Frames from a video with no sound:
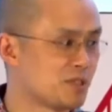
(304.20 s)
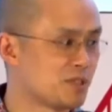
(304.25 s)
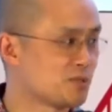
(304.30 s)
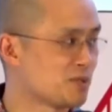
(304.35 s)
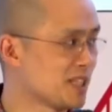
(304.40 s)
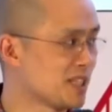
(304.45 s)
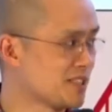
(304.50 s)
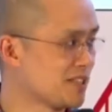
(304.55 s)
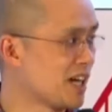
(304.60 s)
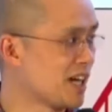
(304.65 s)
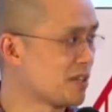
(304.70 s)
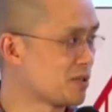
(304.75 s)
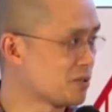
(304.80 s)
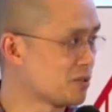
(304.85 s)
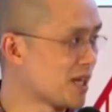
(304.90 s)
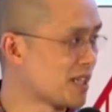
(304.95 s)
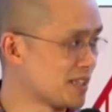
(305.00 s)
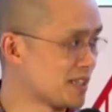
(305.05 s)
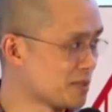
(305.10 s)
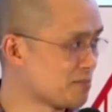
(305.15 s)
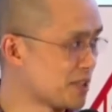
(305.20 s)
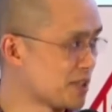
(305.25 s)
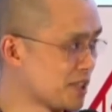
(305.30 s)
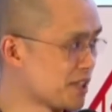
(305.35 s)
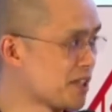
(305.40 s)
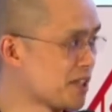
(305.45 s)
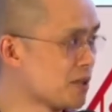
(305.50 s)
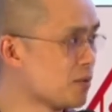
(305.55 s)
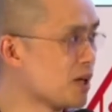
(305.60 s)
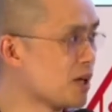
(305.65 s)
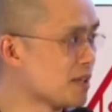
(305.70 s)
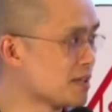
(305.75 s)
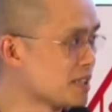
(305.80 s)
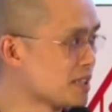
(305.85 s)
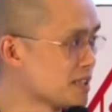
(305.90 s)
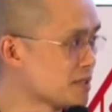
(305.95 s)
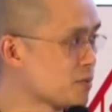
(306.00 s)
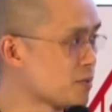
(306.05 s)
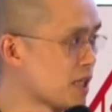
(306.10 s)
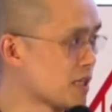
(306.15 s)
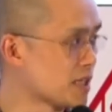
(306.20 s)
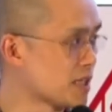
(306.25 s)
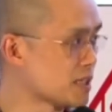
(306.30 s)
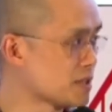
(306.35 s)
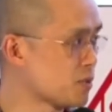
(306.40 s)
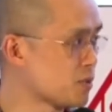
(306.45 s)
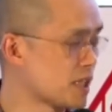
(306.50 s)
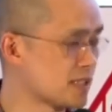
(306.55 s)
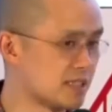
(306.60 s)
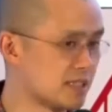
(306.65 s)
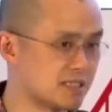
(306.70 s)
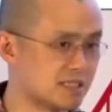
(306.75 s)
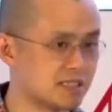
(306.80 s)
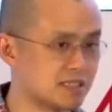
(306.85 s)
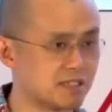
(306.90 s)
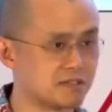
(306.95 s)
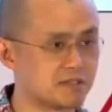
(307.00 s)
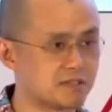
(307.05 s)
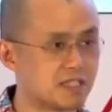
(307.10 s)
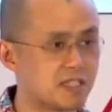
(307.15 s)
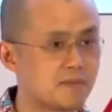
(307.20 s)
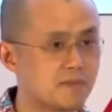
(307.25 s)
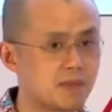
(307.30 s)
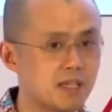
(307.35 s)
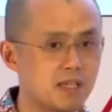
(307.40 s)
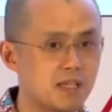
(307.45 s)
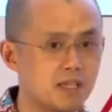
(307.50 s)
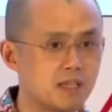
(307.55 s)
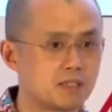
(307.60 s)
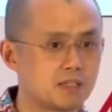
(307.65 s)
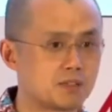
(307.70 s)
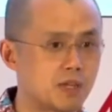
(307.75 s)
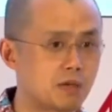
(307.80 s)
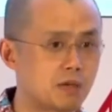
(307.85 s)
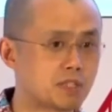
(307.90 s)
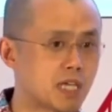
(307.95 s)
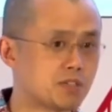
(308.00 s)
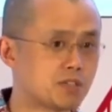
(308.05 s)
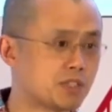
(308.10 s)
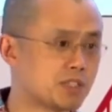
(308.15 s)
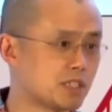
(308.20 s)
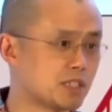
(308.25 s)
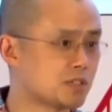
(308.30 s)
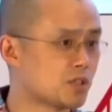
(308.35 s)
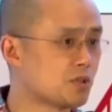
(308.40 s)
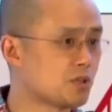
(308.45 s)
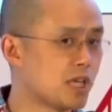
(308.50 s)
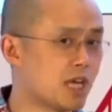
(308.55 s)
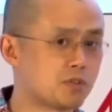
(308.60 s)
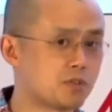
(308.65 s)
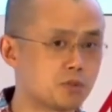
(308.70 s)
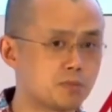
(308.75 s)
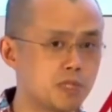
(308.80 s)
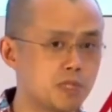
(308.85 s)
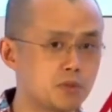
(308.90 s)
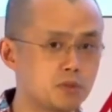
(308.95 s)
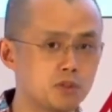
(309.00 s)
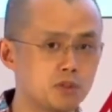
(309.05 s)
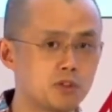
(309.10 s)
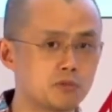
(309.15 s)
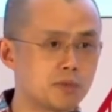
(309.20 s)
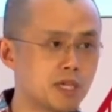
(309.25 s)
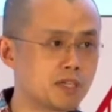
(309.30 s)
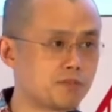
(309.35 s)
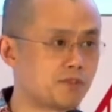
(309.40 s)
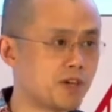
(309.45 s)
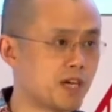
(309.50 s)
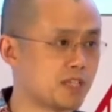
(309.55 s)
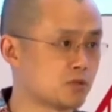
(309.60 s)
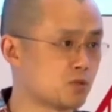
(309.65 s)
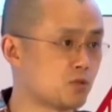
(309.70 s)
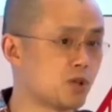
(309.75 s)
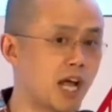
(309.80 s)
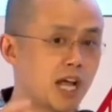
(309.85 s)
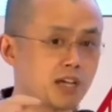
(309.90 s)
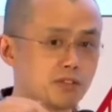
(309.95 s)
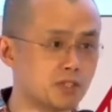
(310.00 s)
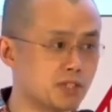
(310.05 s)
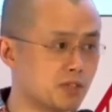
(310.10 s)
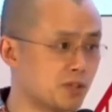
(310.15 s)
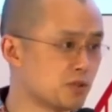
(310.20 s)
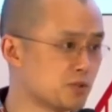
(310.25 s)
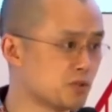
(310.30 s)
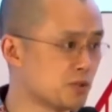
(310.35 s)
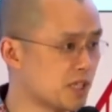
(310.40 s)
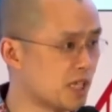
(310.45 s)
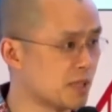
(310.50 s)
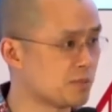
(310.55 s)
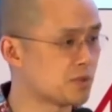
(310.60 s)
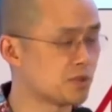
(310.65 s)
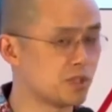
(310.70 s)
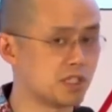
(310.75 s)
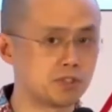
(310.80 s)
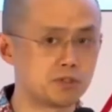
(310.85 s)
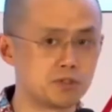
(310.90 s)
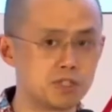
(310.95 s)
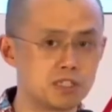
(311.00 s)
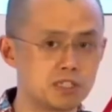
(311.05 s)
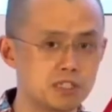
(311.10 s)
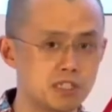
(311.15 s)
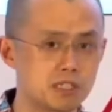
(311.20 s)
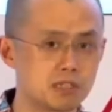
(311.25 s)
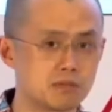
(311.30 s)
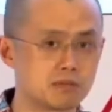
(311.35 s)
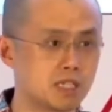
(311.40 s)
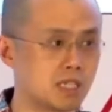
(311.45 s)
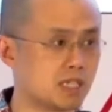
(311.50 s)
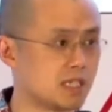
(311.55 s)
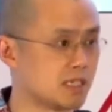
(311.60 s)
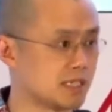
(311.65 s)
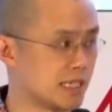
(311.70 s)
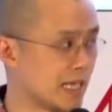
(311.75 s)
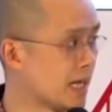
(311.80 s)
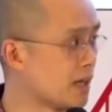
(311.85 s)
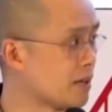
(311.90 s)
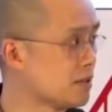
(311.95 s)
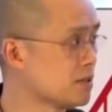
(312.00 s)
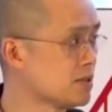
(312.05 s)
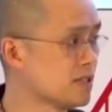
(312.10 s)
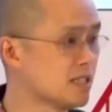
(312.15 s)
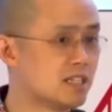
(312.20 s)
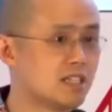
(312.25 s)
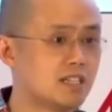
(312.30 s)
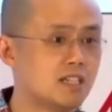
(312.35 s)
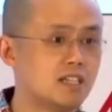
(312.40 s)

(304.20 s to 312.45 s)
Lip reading: we don't really know how to write this particular one. This is quite sensitive. So I was actually just going out to meet two of my friends who actually also came to Indonesia now.